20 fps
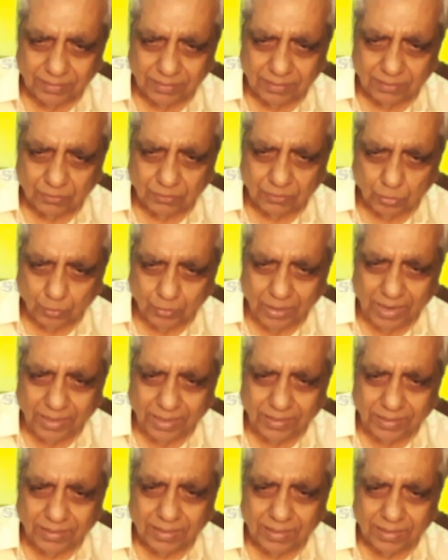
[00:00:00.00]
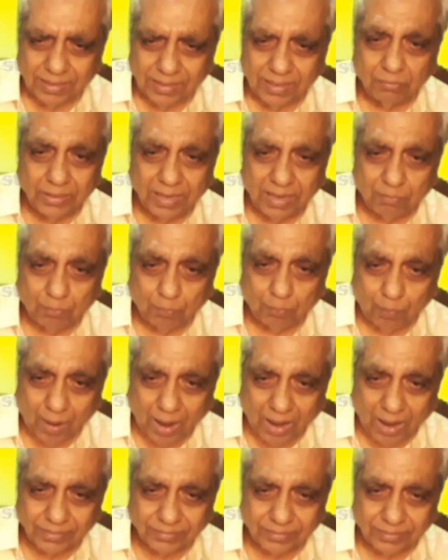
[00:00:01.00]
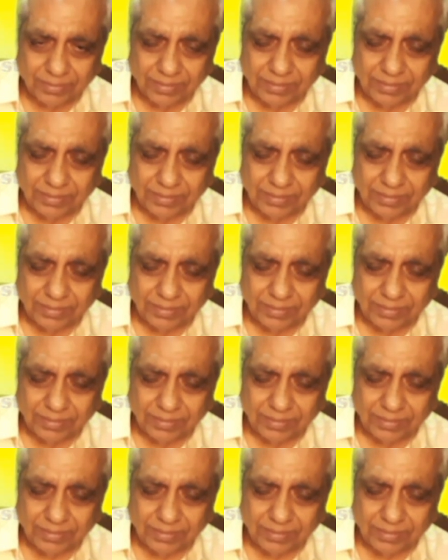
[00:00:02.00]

so that we can pass